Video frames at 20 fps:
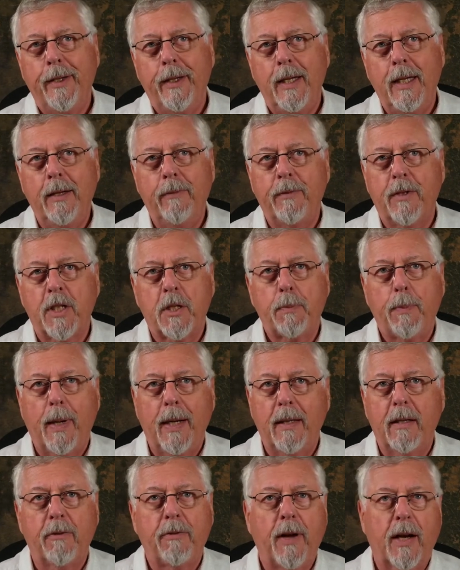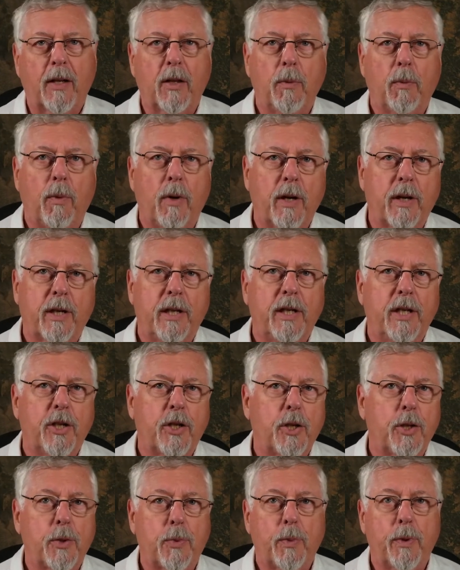even despite the fact the water
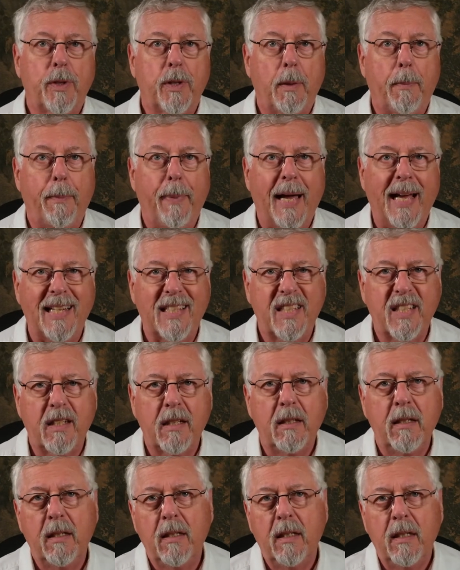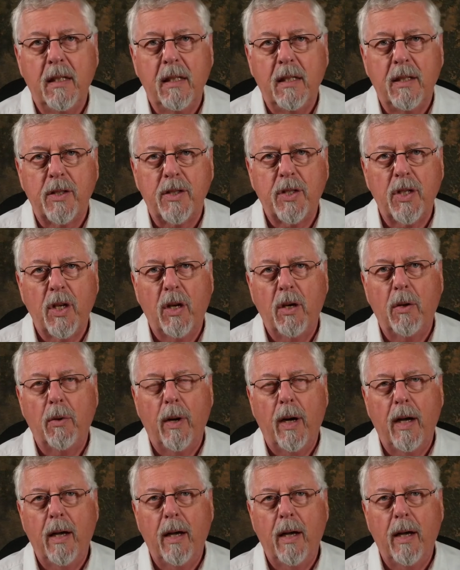conditions weren't the best. So,